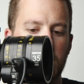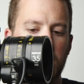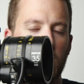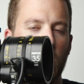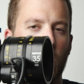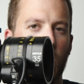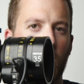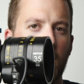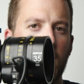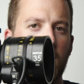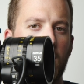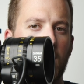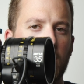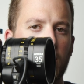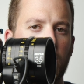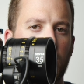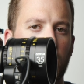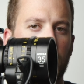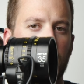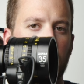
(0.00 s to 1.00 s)
the wide
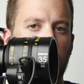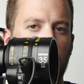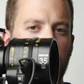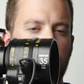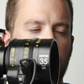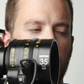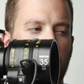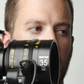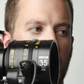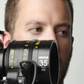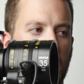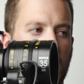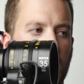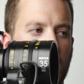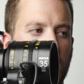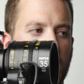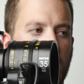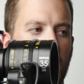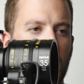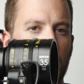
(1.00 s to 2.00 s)
angle of the
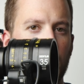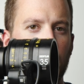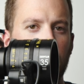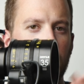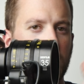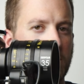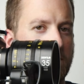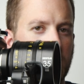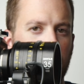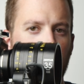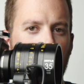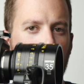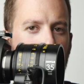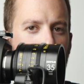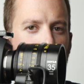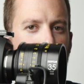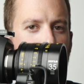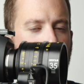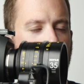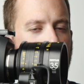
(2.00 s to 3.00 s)
LiDAR camera pretty
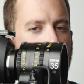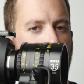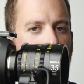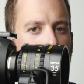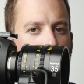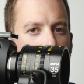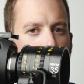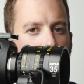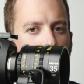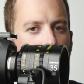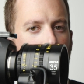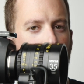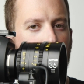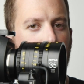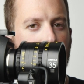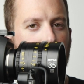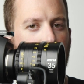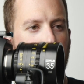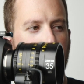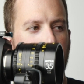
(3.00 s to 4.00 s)
much sees everything, you
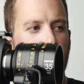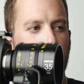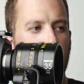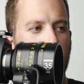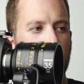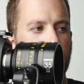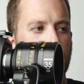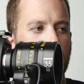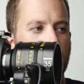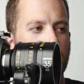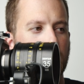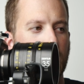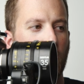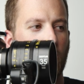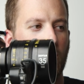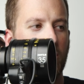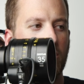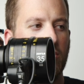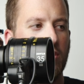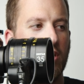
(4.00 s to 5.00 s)
don't have any issues. But
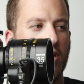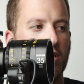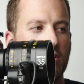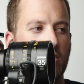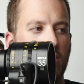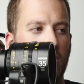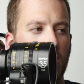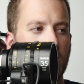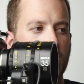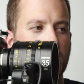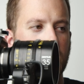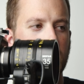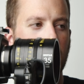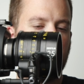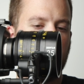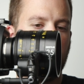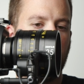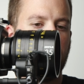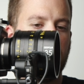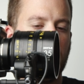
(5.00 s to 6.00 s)
when you get close,
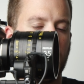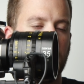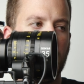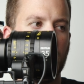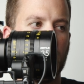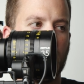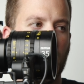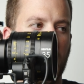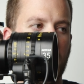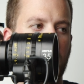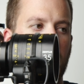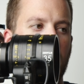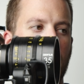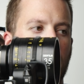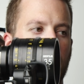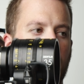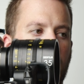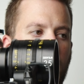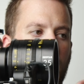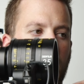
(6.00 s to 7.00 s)
if something's right
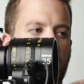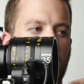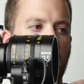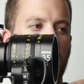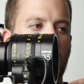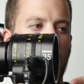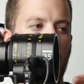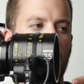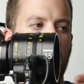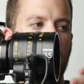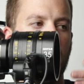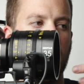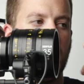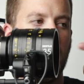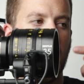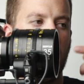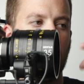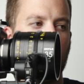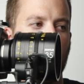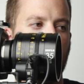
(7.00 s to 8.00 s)
here, both the LiDAR
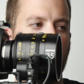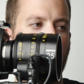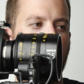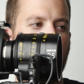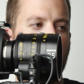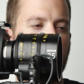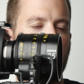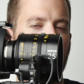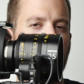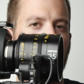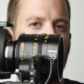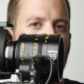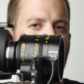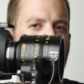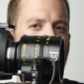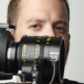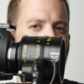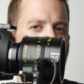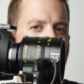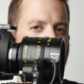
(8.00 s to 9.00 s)
camera and my
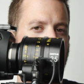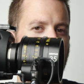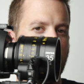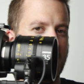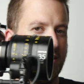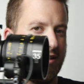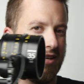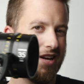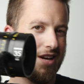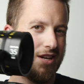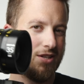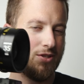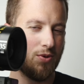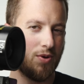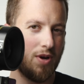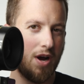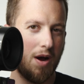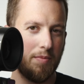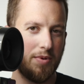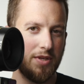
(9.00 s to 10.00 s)
lens will see it. So
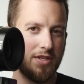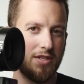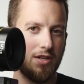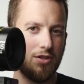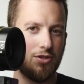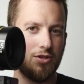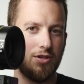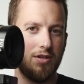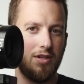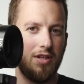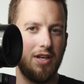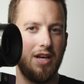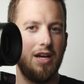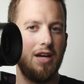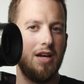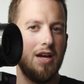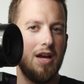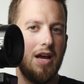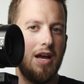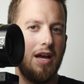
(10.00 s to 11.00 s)

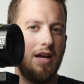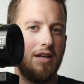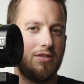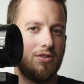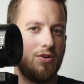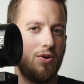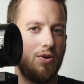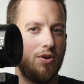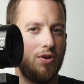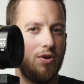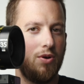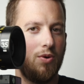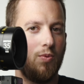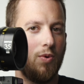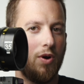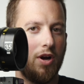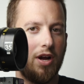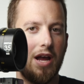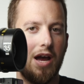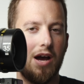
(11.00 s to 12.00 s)
compositionally, it's going to
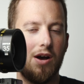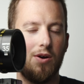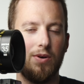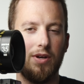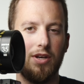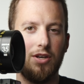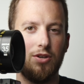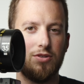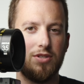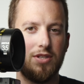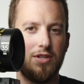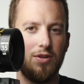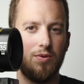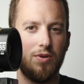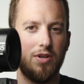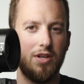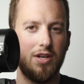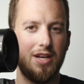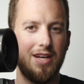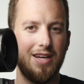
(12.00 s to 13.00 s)
work out and you're still
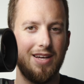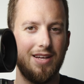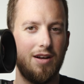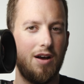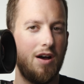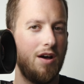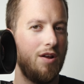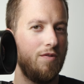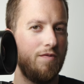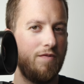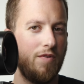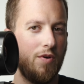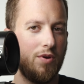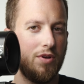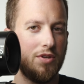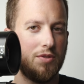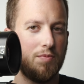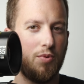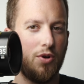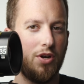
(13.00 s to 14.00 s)
going to get
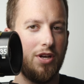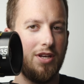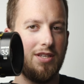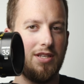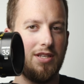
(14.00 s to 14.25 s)
autofocus pretty